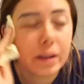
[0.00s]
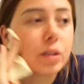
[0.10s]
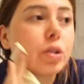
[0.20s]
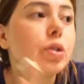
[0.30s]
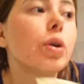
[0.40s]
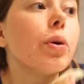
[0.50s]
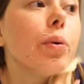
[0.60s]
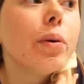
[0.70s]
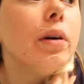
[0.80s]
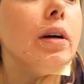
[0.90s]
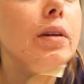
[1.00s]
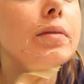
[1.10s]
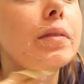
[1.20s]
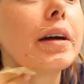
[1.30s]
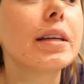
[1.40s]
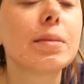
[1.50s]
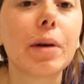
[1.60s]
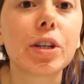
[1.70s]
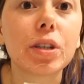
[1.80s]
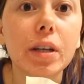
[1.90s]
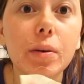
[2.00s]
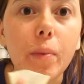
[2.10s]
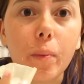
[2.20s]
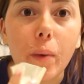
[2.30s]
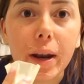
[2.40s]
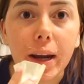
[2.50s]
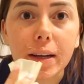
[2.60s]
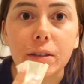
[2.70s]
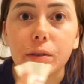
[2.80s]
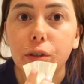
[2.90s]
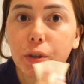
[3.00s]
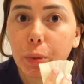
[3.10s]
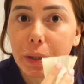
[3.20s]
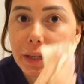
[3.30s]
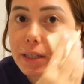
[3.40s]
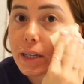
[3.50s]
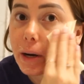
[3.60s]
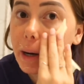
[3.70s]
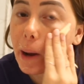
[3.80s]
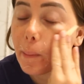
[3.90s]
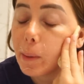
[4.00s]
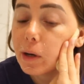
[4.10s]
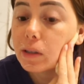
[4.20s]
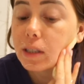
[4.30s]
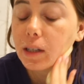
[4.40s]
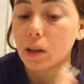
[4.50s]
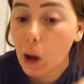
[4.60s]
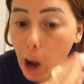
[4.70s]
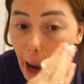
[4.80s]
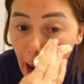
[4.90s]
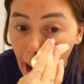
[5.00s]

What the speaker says: so especially when I do in this area, it burns a lot.